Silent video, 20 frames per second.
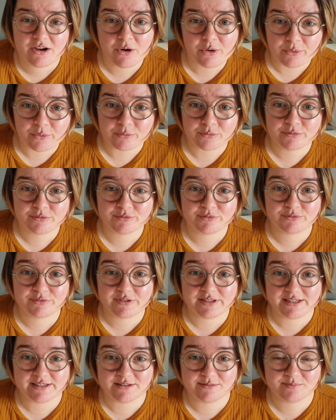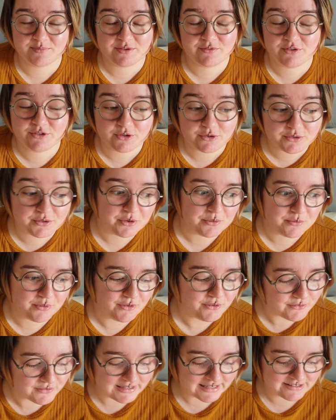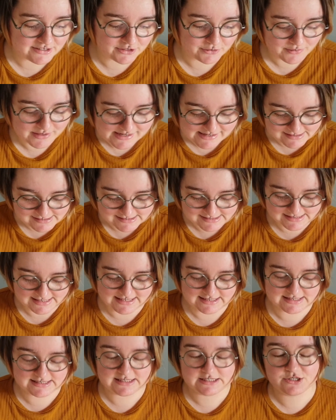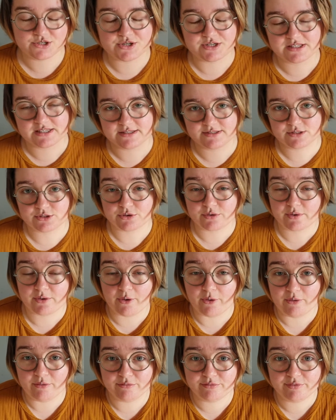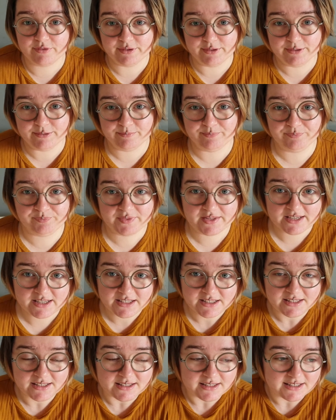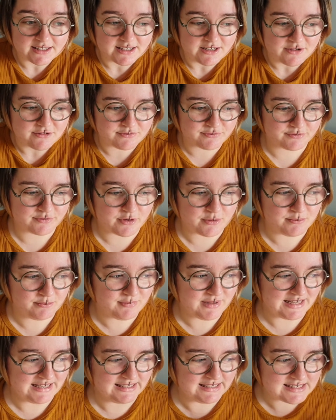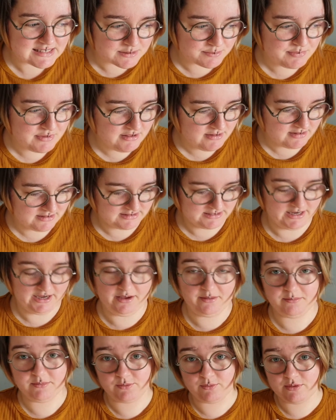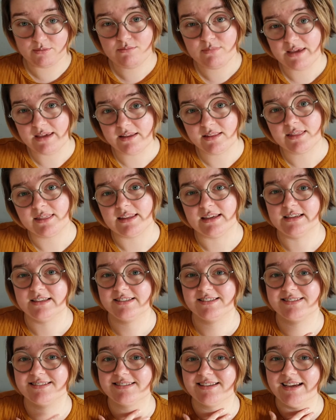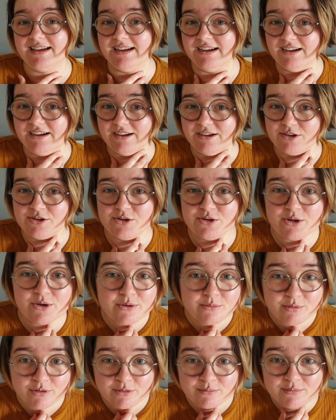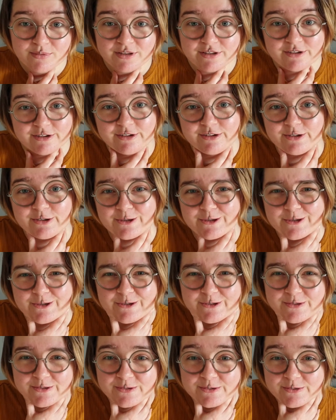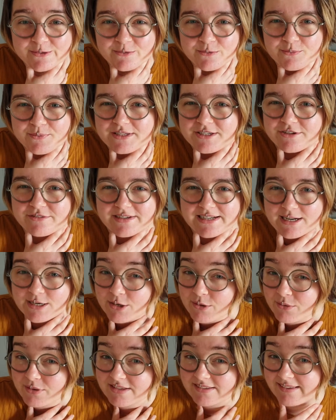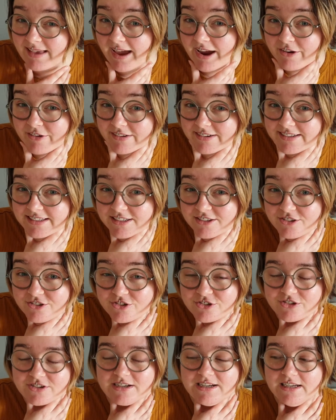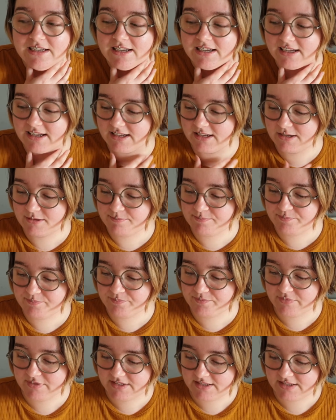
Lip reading: of, if you don't know what Orlando is, it's an interesting story of, from Elizabethan times we meet this nobleman who we don't really know his heritage, and